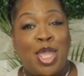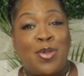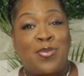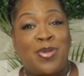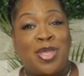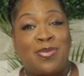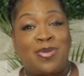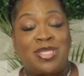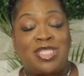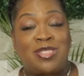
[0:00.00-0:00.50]
Hi
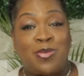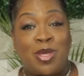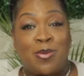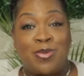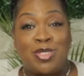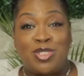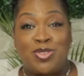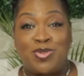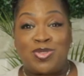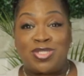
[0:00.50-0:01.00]
babies,
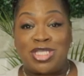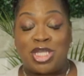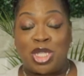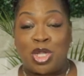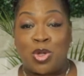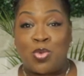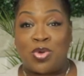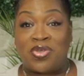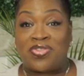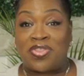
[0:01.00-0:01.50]
Mama Dukes
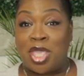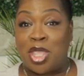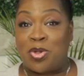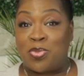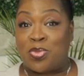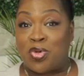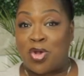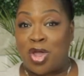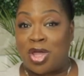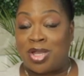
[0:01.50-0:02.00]
here with a
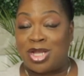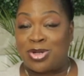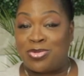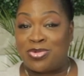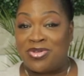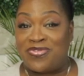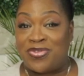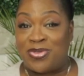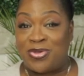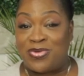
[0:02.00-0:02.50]
product
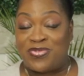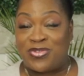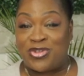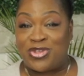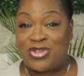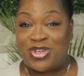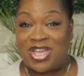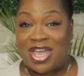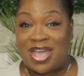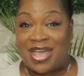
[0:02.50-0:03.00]
review for
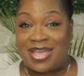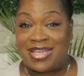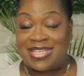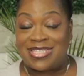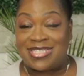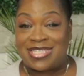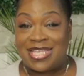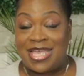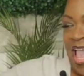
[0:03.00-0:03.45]
you guys.